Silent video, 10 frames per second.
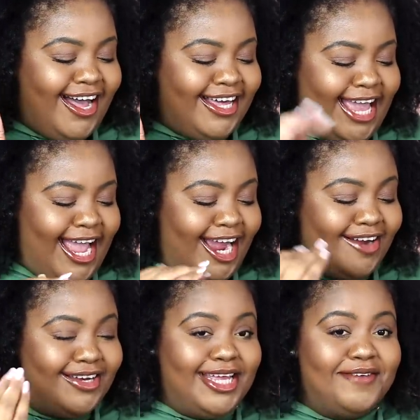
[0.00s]

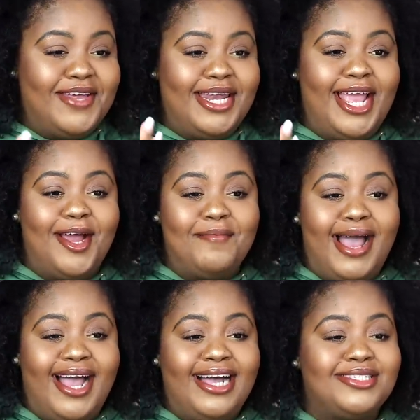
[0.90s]
care leave and hair
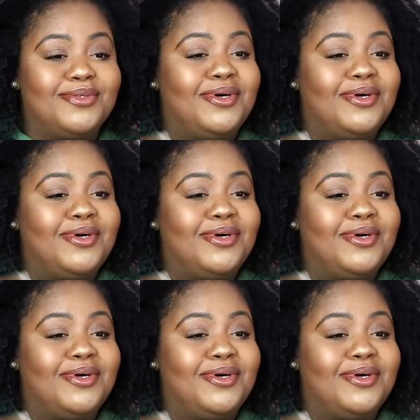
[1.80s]
mask.